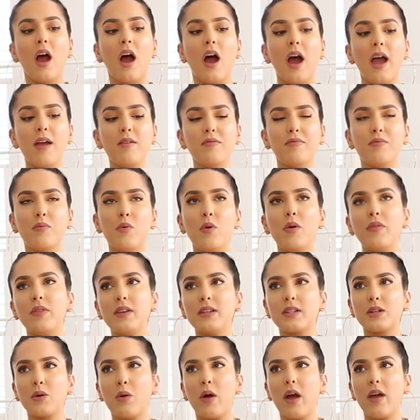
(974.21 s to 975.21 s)
I've worn
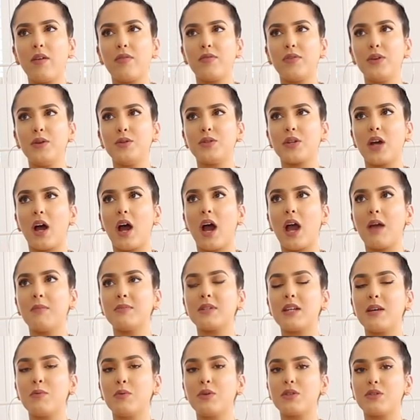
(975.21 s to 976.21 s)
this quite a few
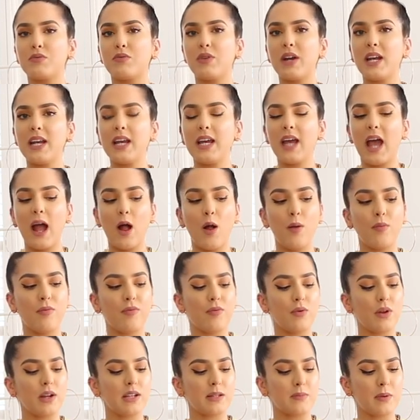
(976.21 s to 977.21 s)
times. It was really
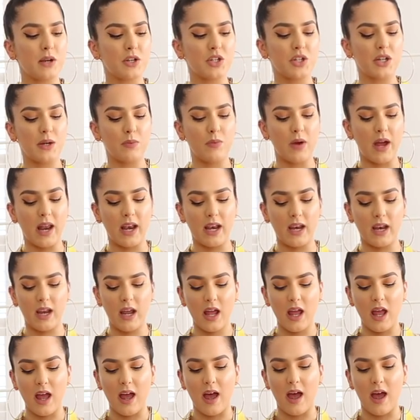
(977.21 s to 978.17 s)
helpful, especially when